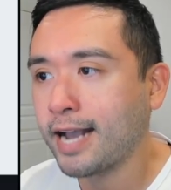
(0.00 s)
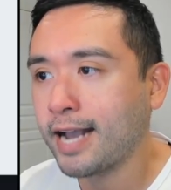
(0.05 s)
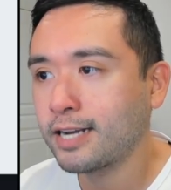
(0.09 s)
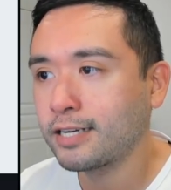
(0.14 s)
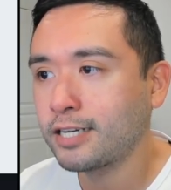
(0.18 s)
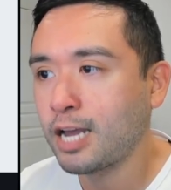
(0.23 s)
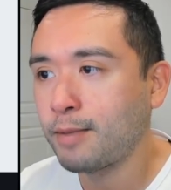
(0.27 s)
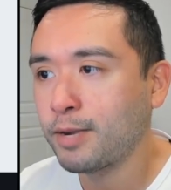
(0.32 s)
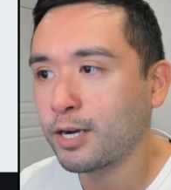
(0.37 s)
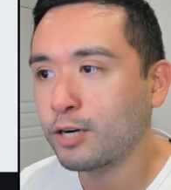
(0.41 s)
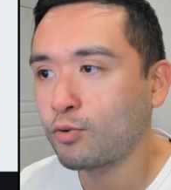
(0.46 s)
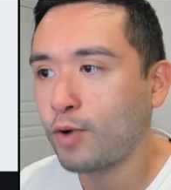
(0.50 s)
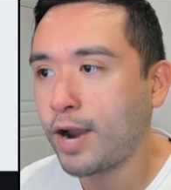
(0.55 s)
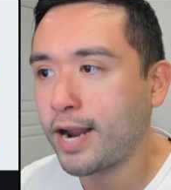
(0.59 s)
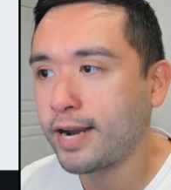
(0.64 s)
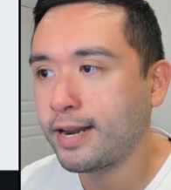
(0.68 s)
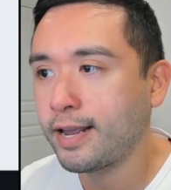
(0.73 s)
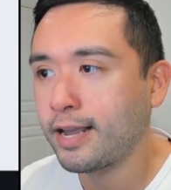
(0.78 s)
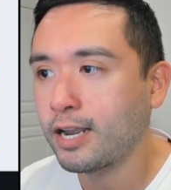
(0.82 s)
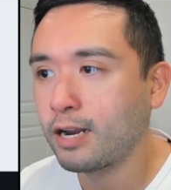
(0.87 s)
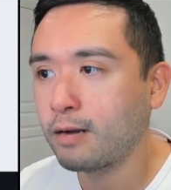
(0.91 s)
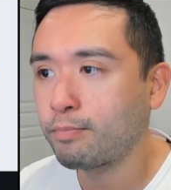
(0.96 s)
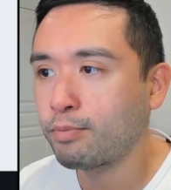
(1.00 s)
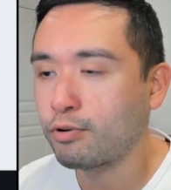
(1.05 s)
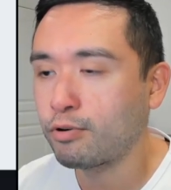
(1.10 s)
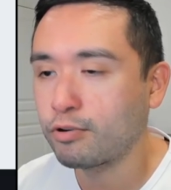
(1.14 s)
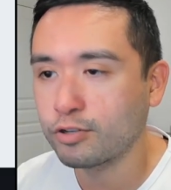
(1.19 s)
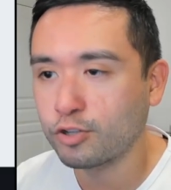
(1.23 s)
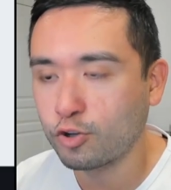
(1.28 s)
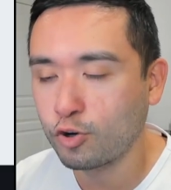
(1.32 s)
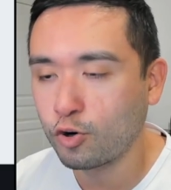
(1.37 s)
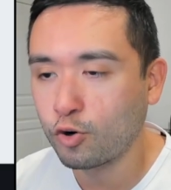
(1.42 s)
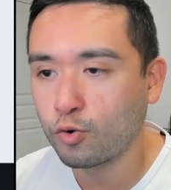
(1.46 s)
academic writing,
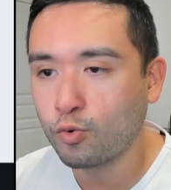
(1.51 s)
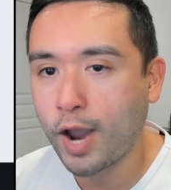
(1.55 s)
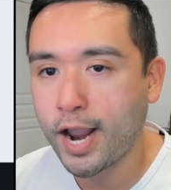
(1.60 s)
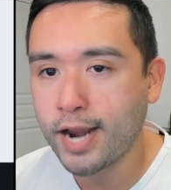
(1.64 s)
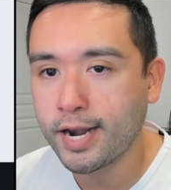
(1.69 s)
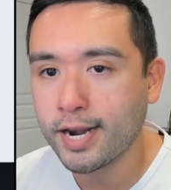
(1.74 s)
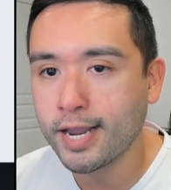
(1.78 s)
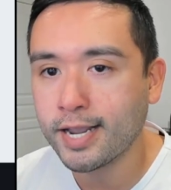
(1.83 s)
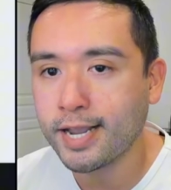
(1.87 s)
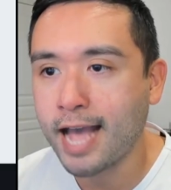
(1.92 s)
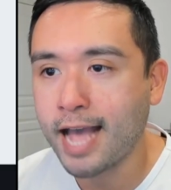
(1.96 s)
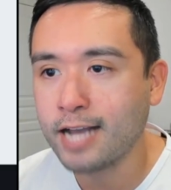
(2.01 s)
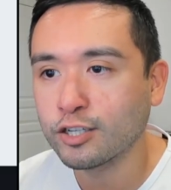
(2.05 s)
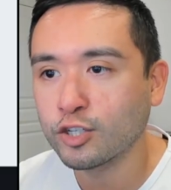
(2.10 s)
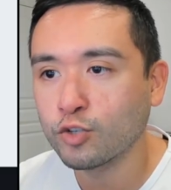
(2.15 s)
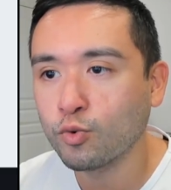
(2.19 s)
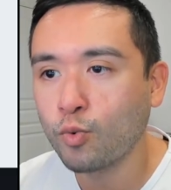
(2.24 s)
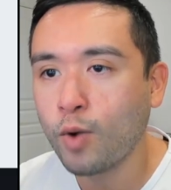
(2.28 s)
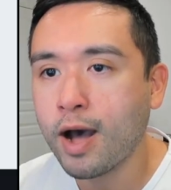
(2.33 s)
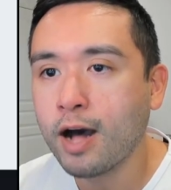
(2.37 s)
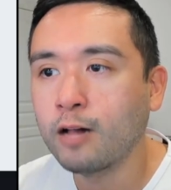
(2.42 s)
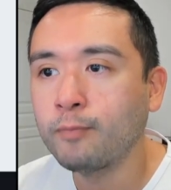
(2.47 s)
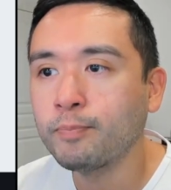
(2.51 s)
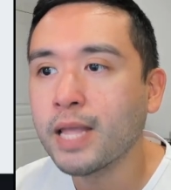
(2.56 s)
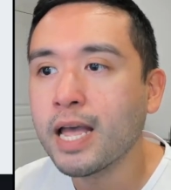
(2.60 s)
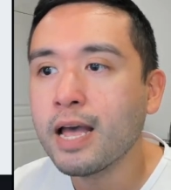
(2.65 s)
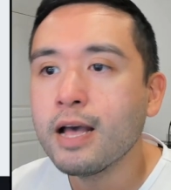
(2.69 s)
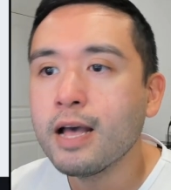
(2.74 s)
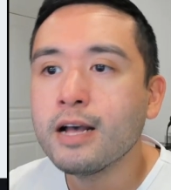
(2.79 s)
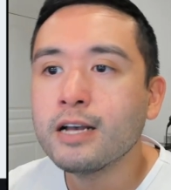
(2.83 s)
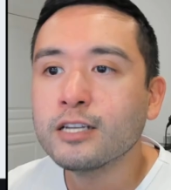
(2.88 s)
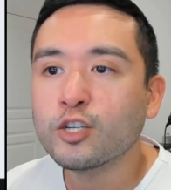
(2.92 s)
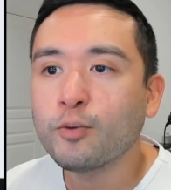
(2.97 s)
personal writing as well.
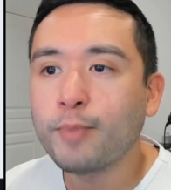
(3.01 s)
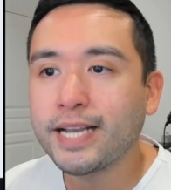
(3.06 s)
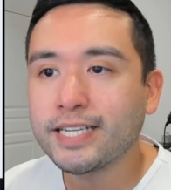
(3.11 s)
So